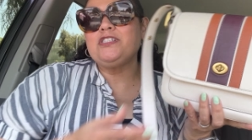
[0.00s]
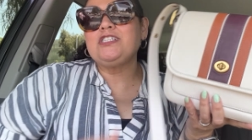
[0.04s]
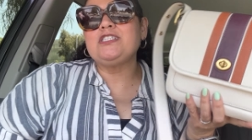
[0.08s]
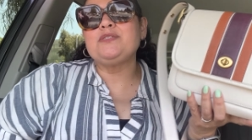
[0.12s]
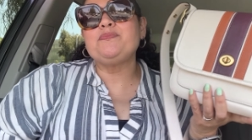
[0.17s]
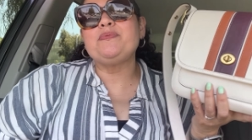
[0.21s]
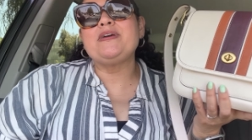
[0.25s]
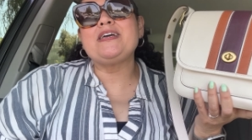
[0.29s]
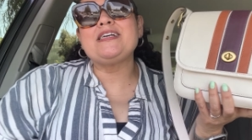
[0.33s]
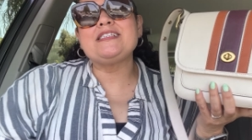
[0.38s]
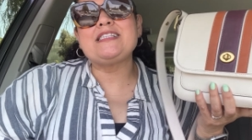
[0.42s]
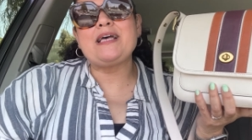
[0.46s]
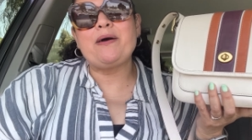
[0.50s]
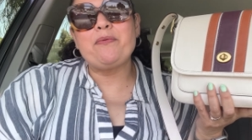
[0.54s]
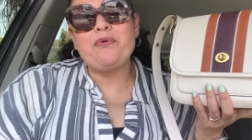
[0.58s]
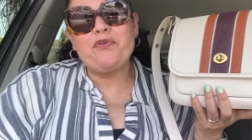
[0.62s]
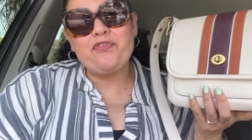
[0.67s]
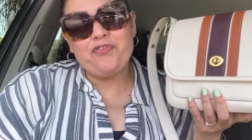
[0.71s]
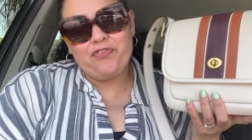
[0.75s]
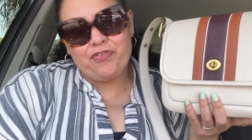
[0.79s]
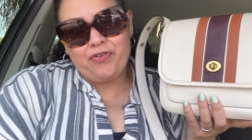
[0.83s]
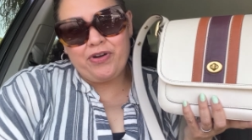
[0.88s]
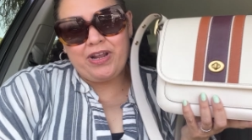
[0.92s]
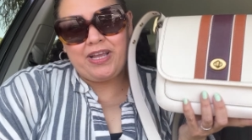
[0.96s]
is because I'm
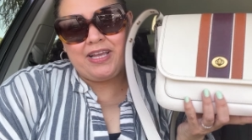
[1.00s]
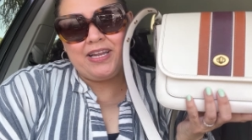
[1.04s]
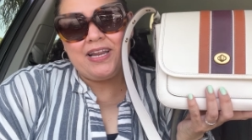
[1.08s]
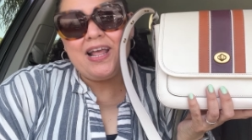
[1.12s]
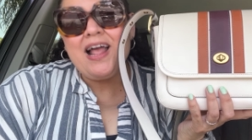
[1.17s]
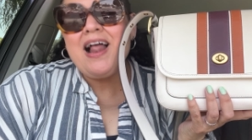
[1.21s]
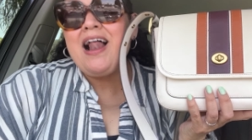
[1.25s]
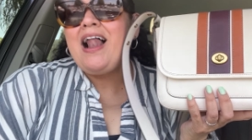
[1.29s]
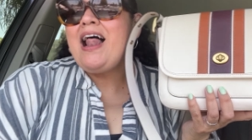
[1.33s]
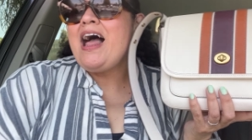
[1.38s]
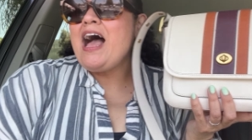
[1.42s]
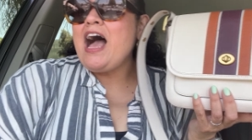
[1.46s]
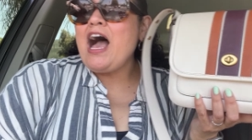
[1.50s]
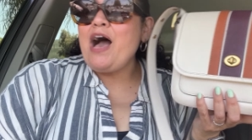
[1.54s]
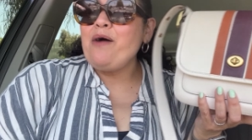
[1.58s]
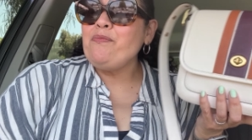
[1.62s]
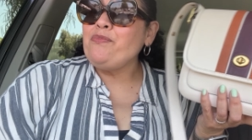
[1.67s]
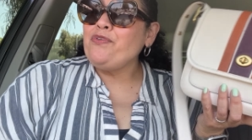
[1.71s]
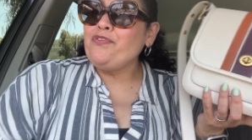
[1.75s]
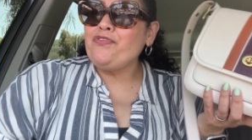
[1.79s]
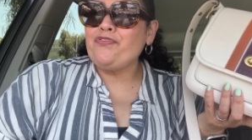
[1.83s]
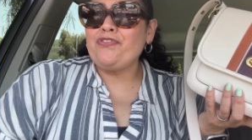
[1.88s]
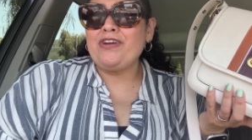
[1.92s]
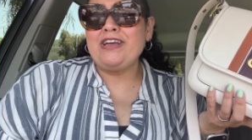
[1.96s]
afraid. I'm
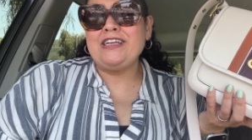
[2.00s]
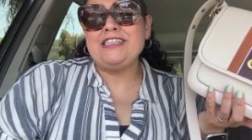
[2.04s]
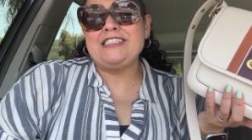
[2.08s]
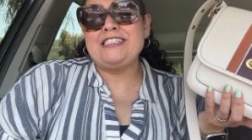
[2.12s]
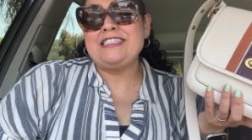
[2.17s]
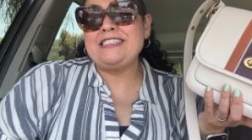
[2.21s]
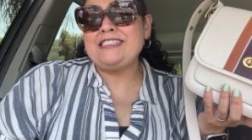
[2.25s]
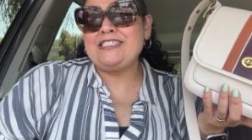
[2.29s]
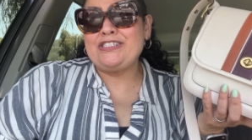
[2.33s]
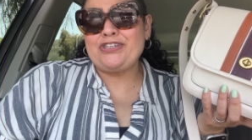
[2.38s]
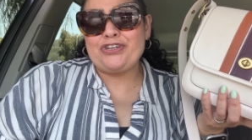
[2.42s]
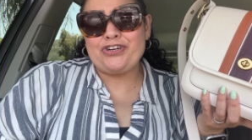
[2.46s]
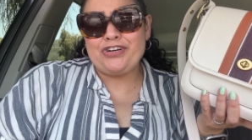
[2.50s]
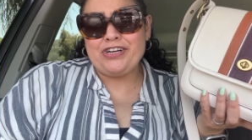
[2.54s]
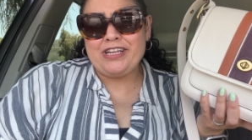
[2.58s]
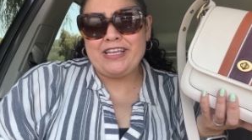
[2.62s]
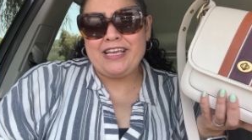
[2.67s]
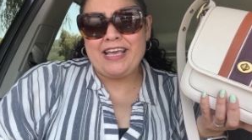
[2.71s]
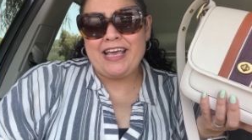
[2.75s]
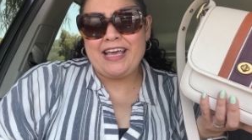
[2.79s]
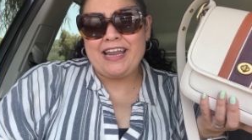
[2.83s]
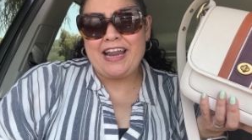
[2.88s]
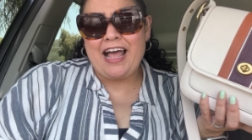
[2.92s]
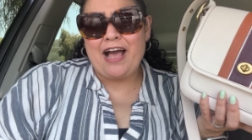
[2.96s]
afraid to
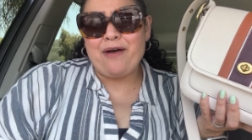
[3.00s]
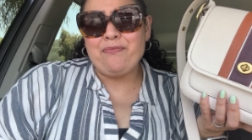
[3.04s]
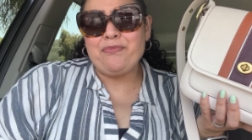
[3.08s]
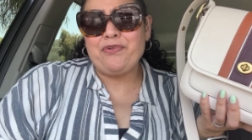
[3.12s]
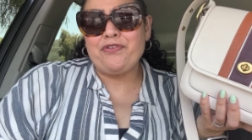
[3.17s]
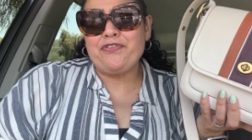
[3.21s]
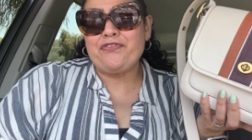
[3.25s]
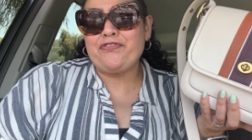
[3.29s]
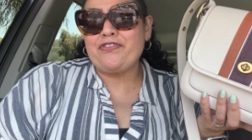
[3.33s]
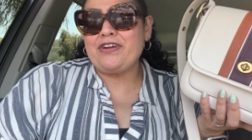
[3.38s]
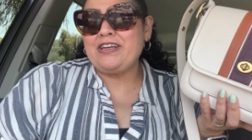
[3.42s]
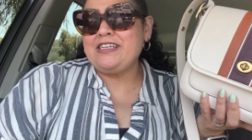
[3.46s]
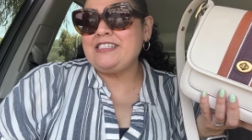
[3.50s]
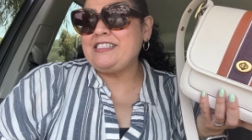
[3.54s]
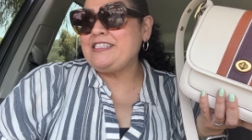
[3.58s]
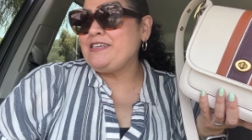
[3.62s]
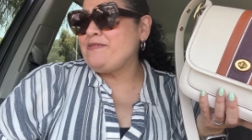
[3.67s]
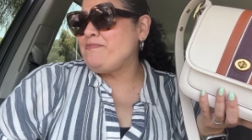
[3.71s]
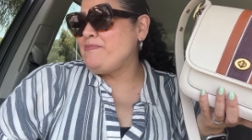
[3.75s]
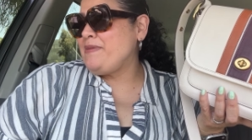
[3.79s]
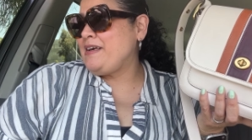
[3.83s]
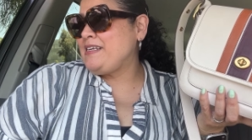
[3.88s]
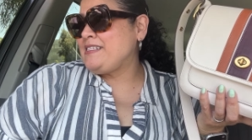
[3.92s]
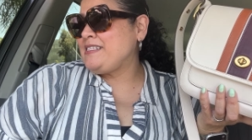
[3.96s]
dirty it. I'm afraid to
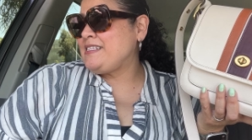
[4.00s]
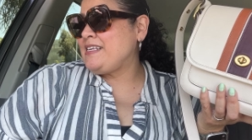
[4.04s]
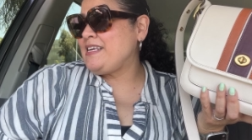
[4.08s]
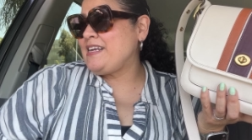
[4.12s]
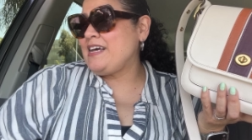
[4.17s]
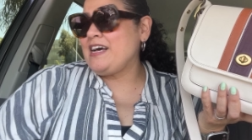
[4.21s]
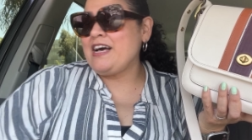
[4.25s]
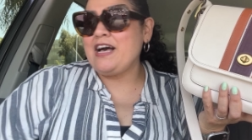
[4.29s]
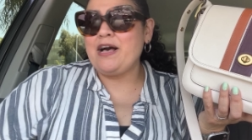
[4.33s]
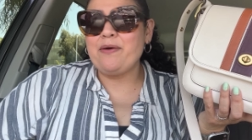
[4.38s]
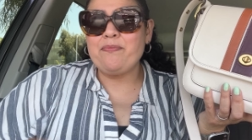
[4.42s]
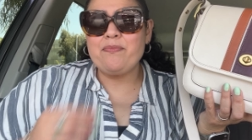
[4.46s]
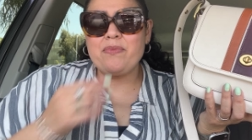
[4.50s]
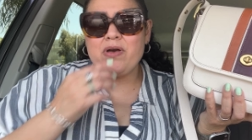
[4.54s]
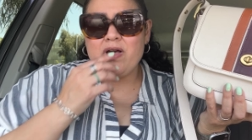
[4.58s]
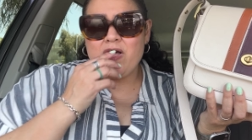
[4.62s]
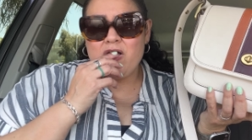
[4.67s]
mess it up.